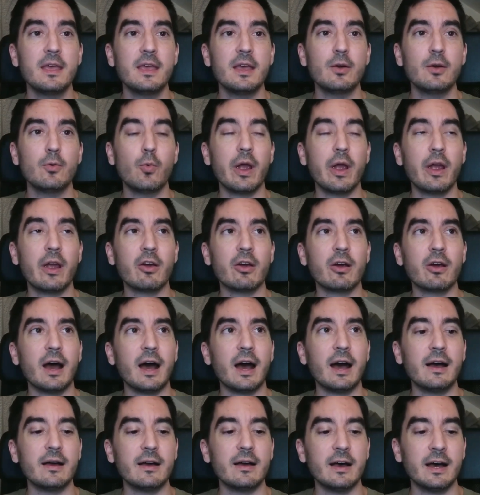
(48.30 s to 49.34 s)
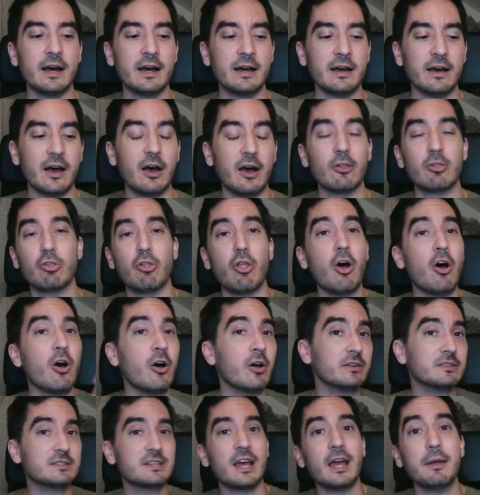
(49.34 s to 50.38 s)
where a
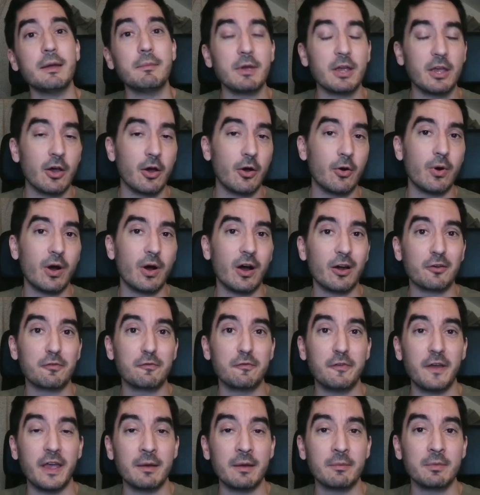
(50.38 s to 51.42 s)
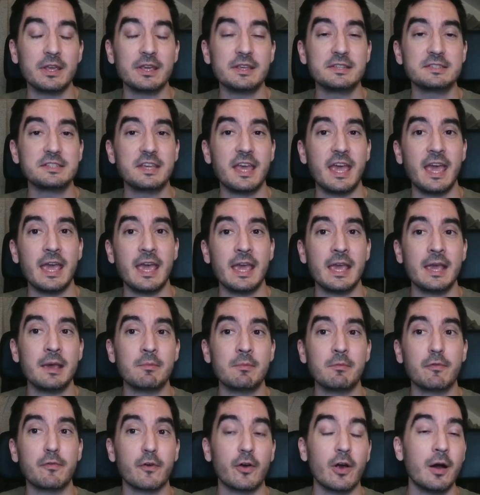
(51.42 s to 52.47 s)
long time ago our families came
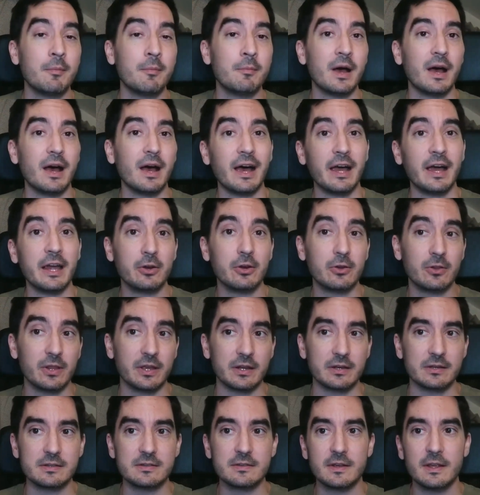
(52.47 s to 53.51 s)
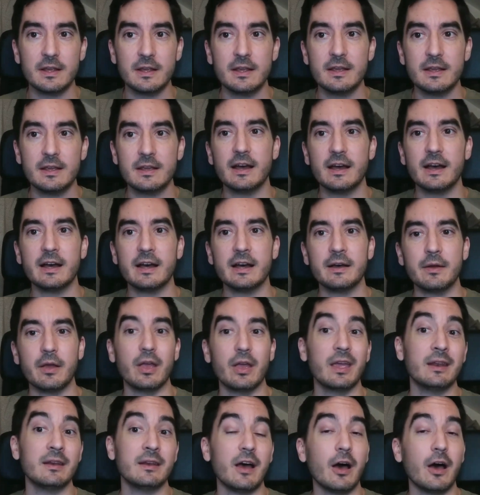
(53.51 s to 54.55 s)
from Ireland
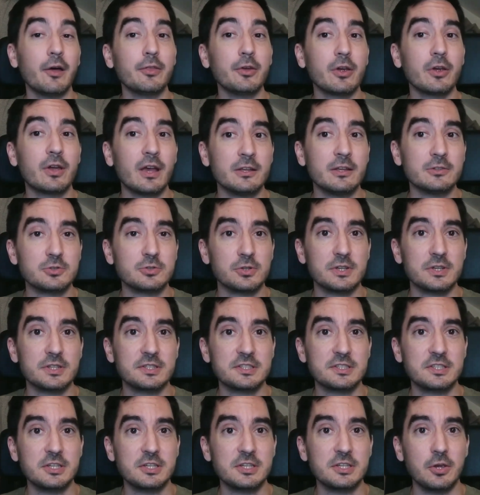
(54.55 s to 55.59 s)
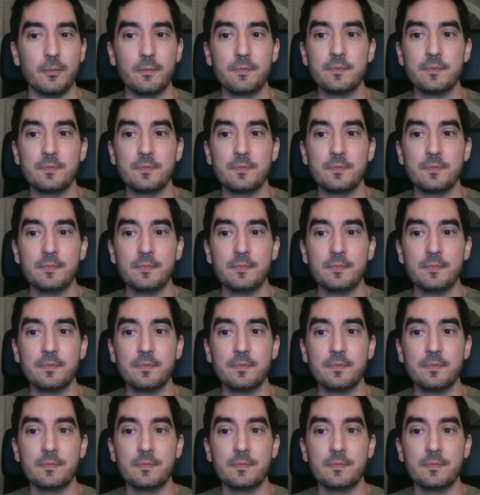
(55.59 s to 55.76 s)
and other countries too.